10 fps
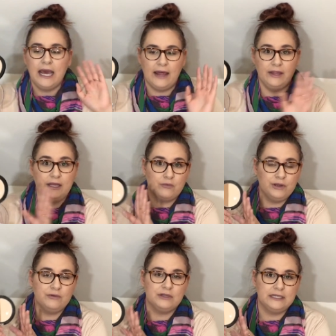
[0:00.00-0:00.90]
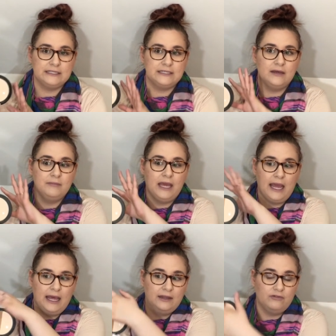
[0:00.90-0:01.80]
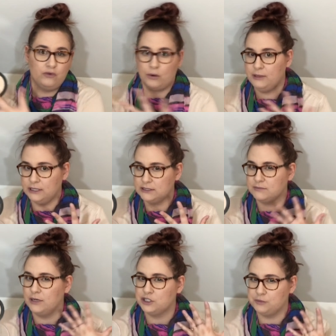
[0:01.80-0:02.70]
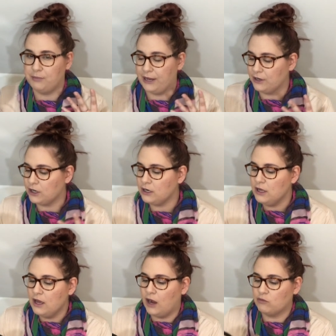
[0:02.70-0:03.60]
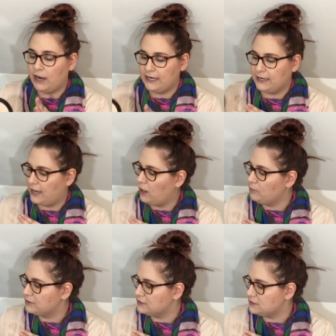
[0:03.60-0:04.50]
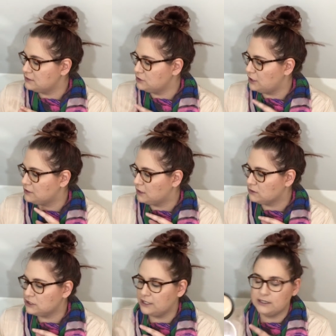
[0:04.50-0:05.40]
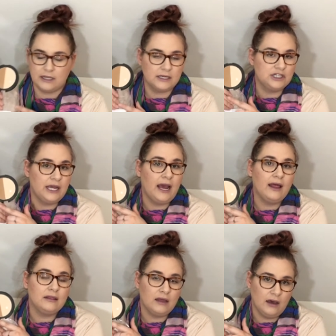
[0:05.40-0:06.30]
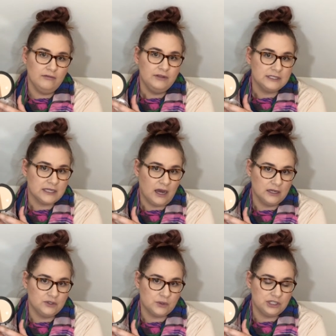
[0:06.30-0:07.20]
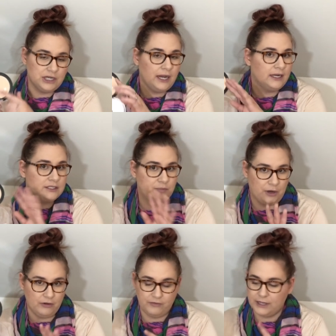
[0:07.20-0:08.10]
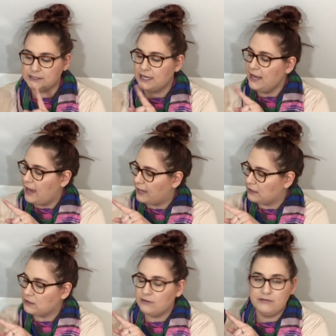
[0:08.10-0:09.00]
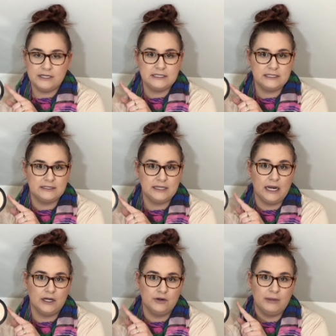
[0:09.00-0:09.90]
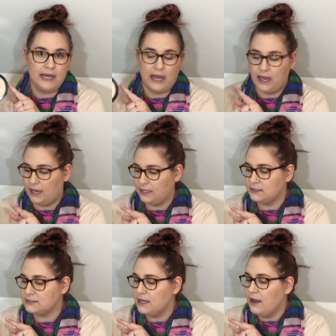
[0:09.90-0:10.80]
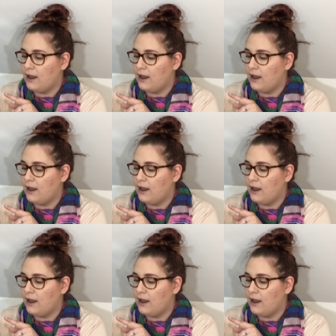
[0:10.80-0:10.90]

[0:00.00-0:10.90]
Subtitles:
and then they re-released them, and the formula is much better right now. But this is the shade Dolce de Leche. I love this contour shade. It's perfect, and I love this to set under my eyes.